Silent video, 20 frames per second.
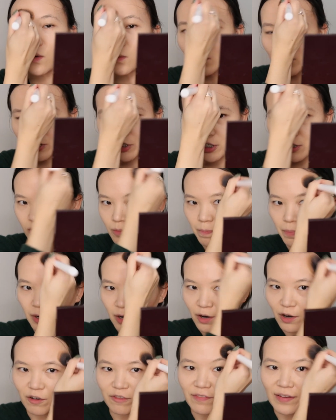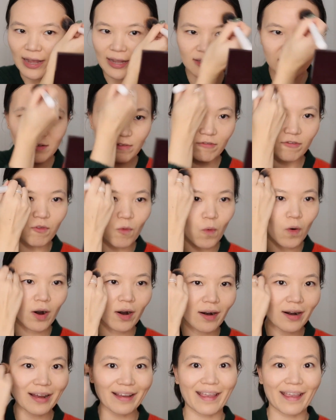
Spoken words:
which is perfect for,